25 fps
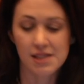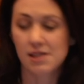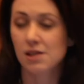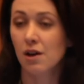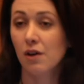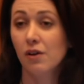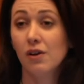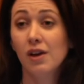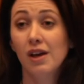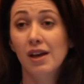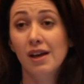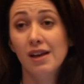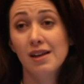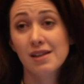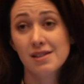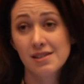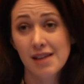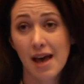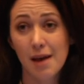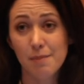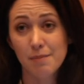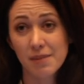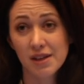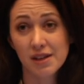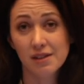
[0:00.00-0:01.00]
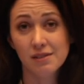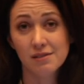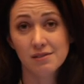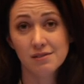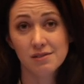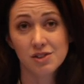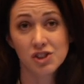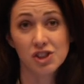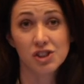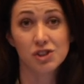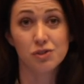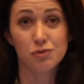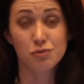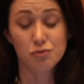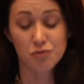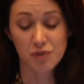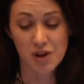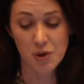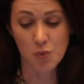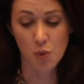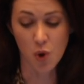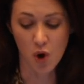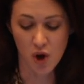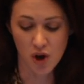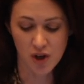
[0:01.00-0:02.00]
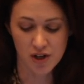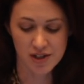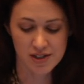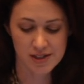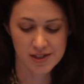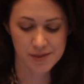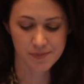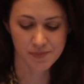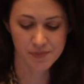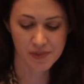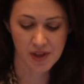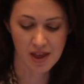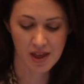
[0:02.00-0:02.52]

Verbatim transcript: So same meal, just reworked.